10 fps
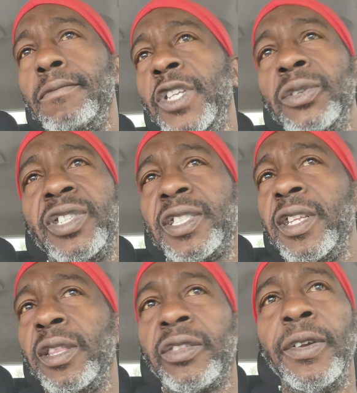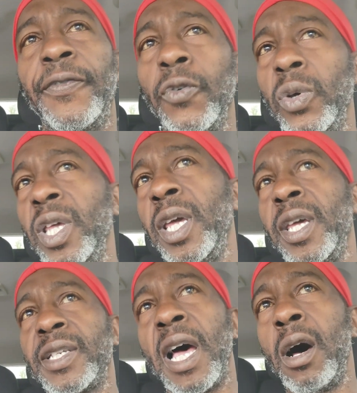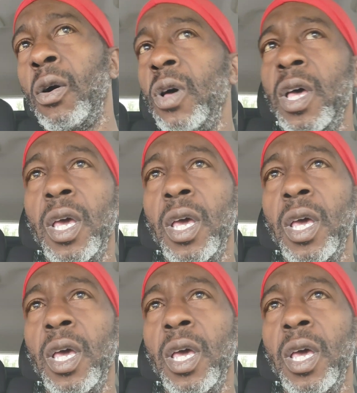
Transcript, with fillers: you know, just in three, four years, how,